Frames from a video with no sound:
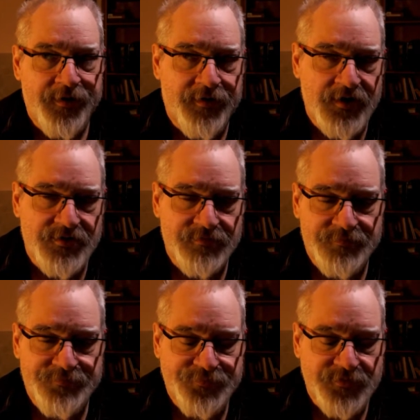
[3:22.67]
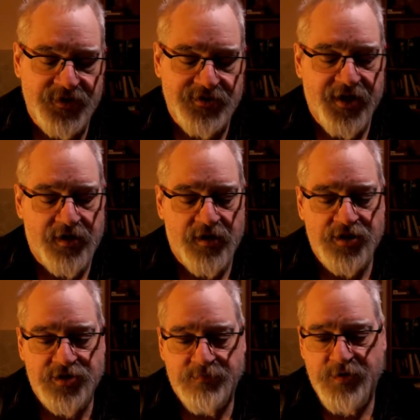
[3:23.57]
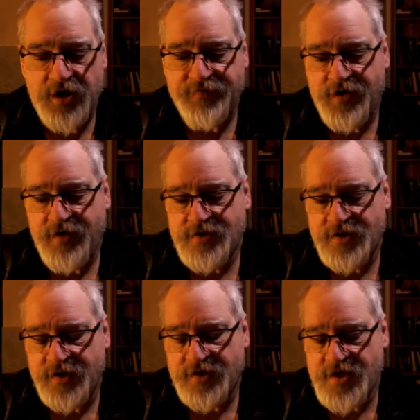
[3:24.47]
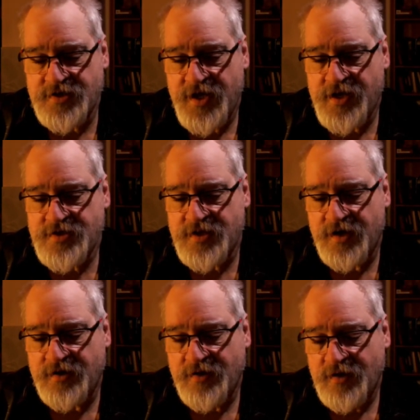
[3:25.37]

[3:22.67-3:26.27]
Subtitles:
as the psychological part of it says that,